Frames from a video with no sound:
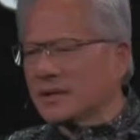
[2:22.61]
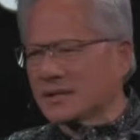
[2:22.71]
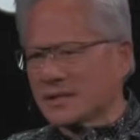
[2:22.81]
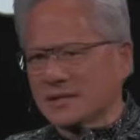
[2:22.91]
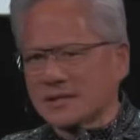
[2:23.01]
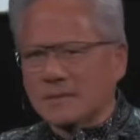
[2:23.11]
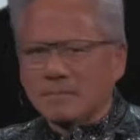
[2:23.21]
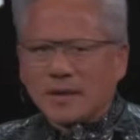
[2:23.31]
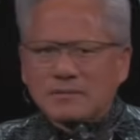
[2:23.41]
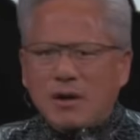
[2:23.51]
is this,
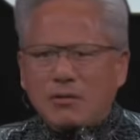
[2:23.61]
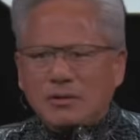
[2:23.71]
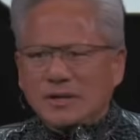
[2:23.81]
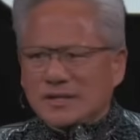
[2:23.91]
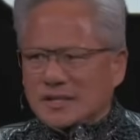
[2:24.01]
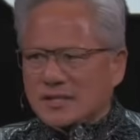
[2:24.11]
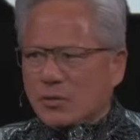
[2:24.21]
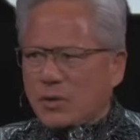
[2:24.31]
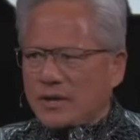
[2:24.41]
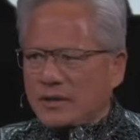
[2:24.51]
not only is this the
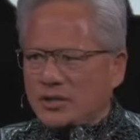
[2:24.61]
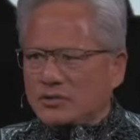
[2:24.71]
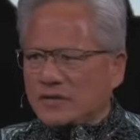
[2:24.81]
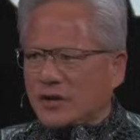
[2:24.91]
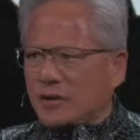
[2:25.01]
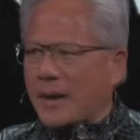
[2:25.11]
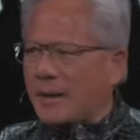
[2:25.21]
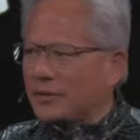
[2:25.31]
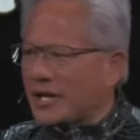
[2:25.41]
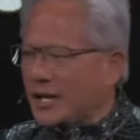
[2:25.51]
way that you develop
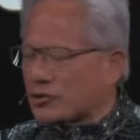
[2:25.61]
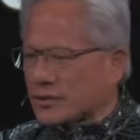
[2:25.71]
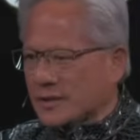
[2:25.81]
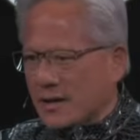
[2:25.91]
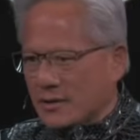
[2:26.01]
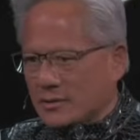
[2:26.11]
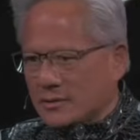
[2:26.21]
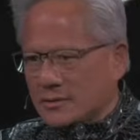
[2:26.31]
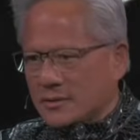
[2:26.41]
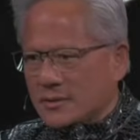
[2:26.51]
applications now,
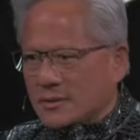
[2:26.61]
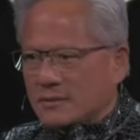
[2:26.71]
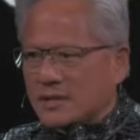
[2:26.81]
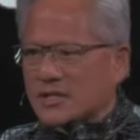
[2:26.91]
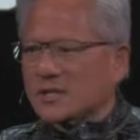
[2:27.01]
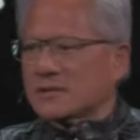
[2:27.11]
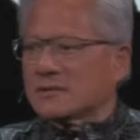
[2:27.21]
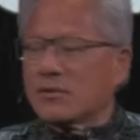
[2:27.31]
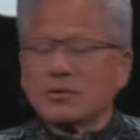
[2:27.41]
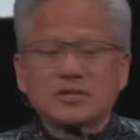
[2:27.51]
this is
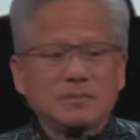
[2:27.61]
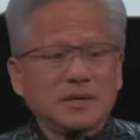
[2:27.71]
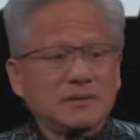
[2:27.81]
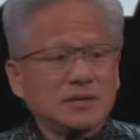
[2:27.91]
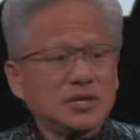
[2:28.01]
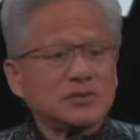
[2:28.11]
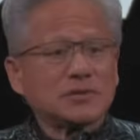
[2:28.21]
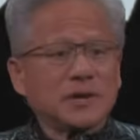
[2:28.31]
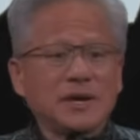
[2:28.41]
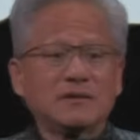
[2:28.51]
going to be the
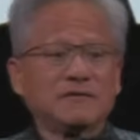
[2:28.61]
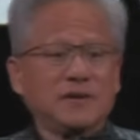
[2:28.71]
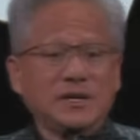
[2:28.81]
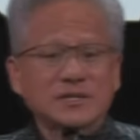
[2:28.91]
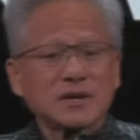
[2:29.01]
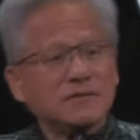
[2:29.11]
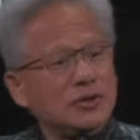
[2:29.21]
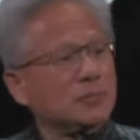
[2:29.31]
user interface of your